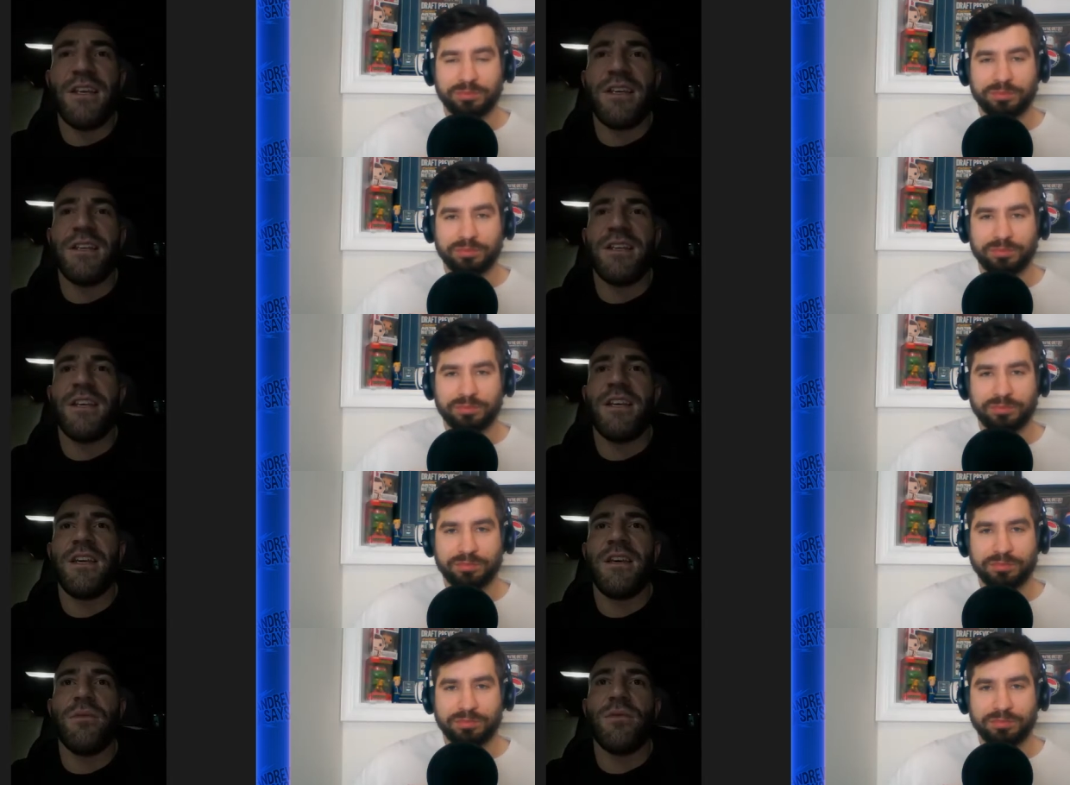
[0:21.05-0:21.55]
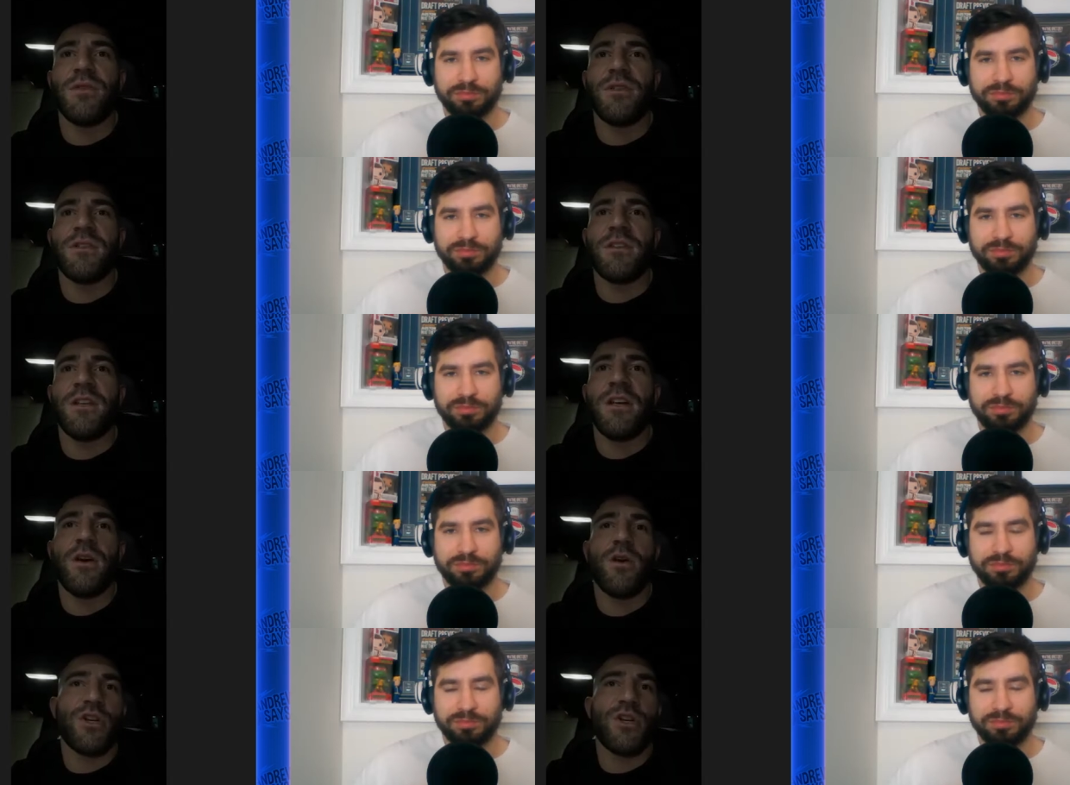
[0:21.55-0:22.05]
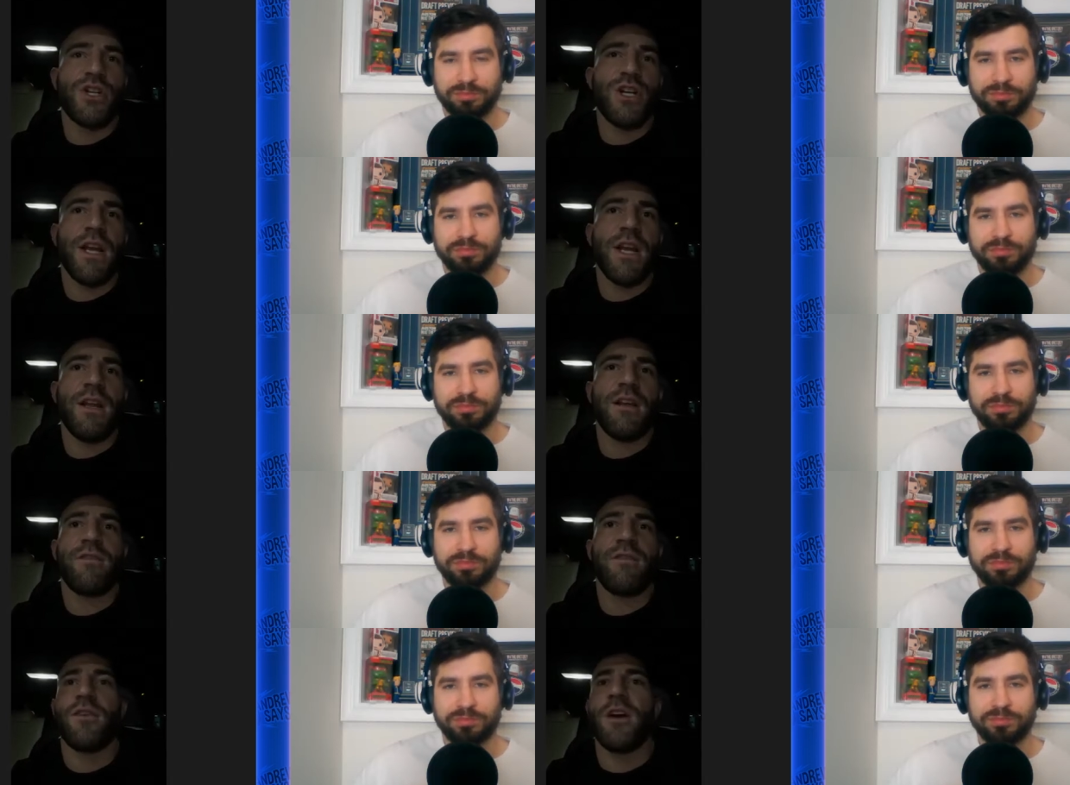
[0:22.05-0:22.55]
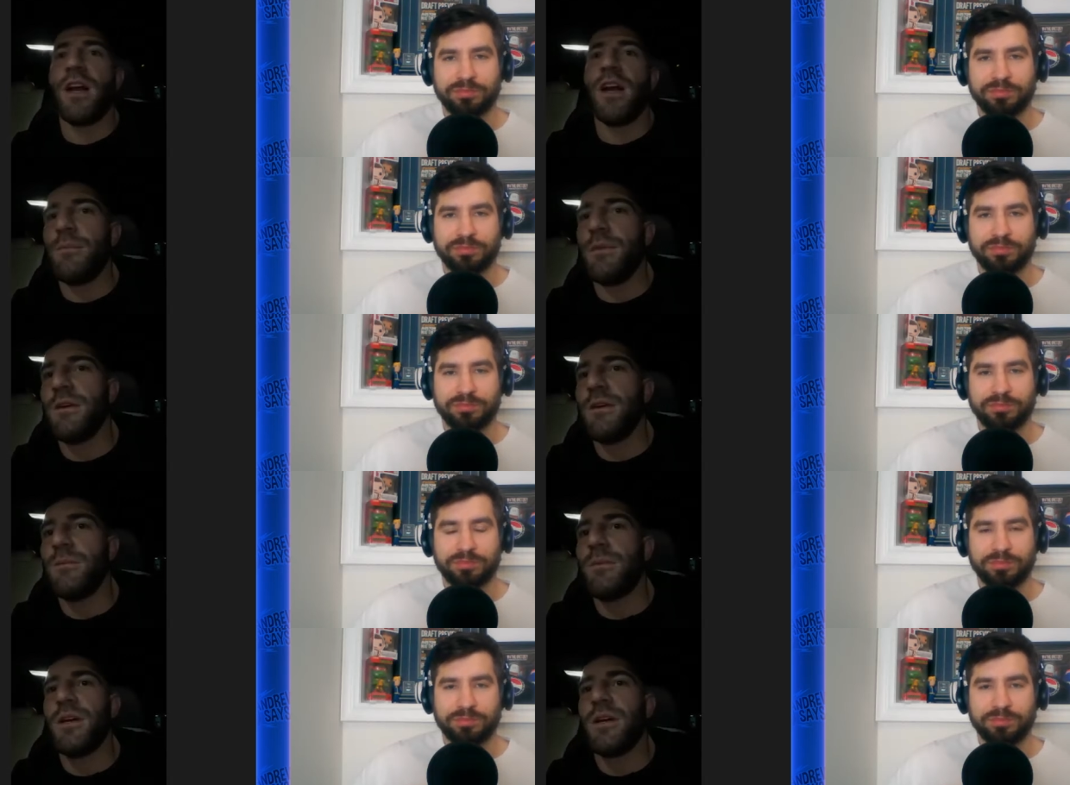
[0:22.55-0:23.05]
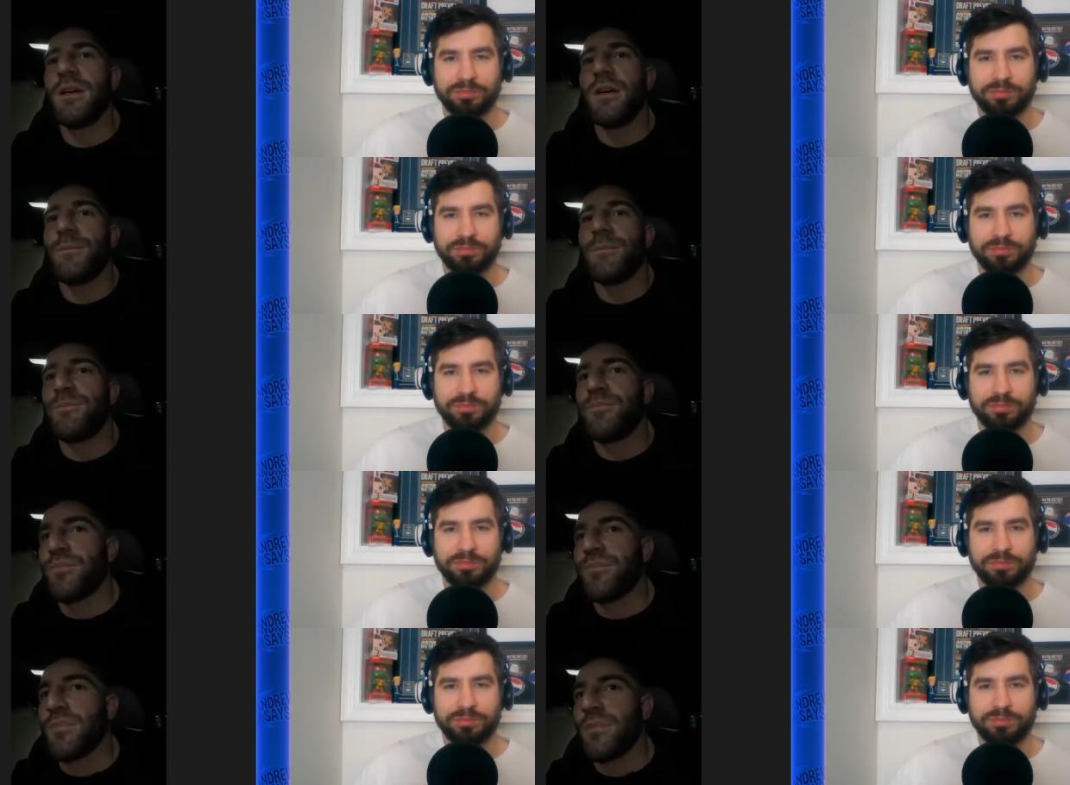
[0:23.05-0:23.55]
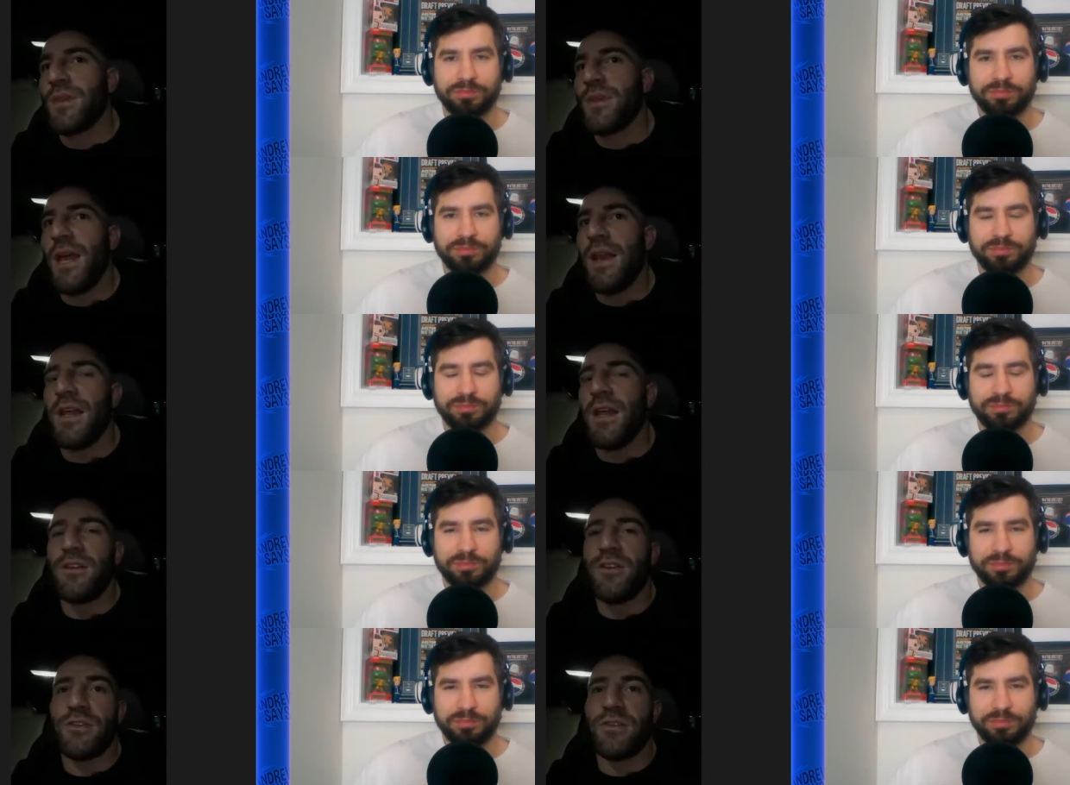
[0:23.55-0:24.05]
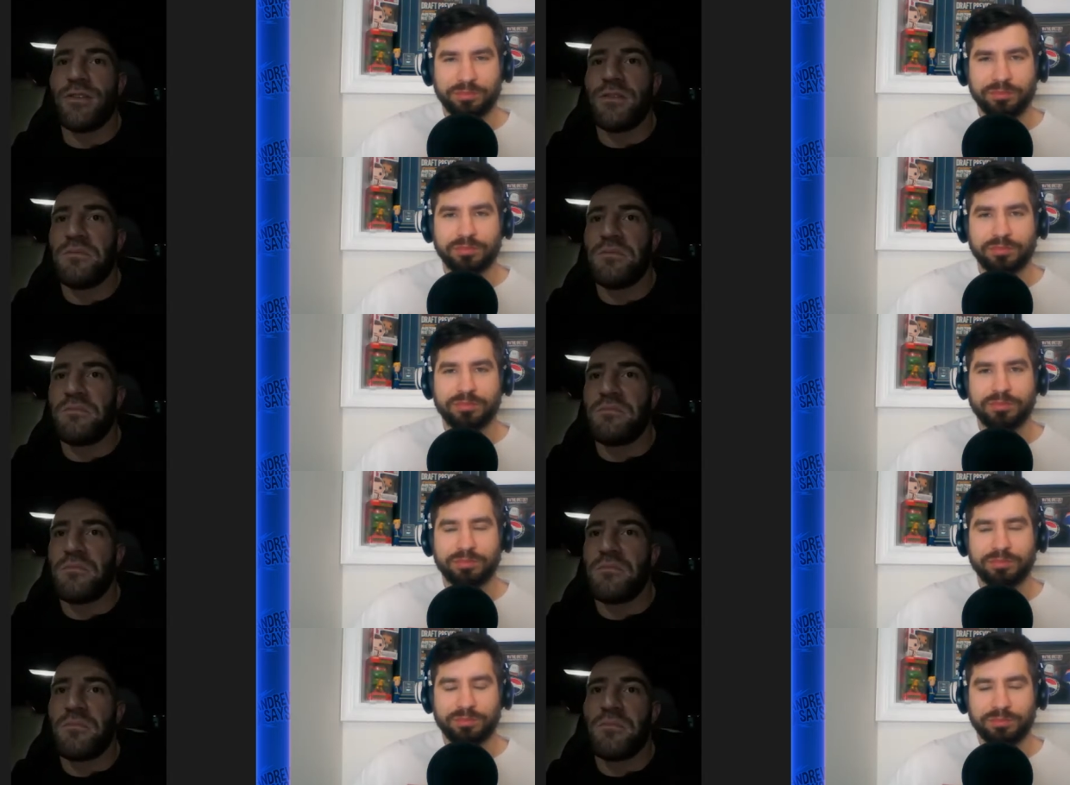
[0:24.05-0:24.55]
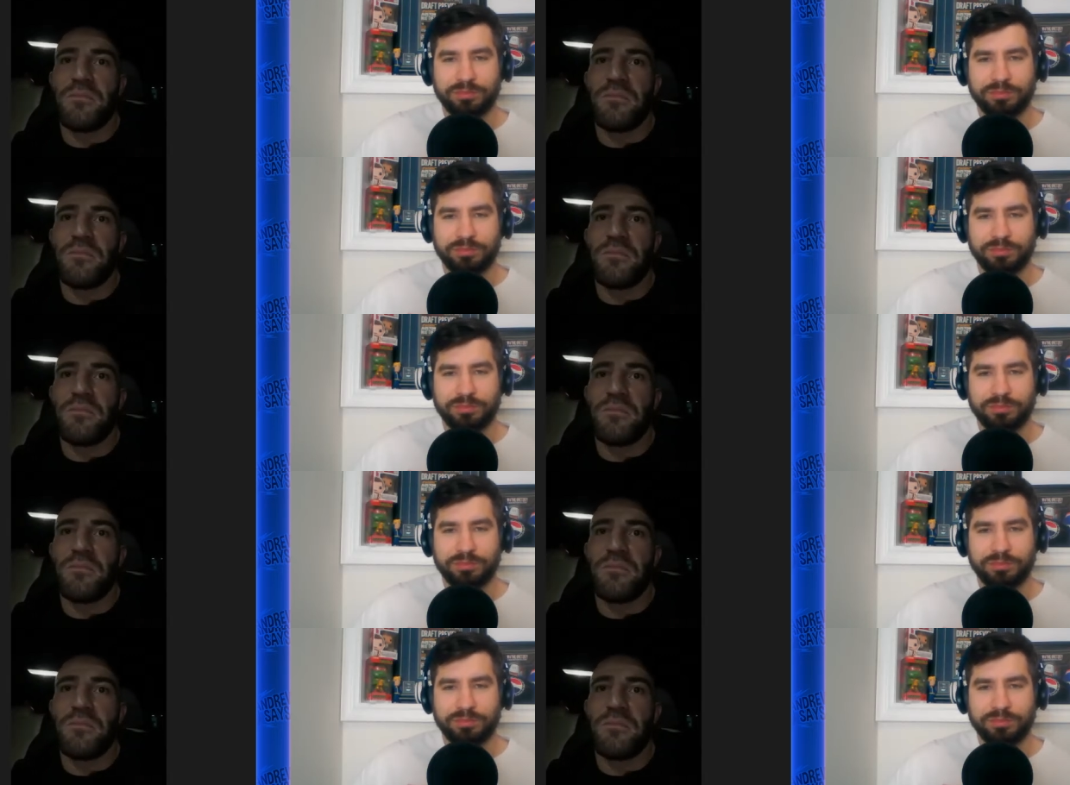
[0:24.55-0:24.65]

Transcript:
Speaker 1: He was negotiating for Khabib, and then just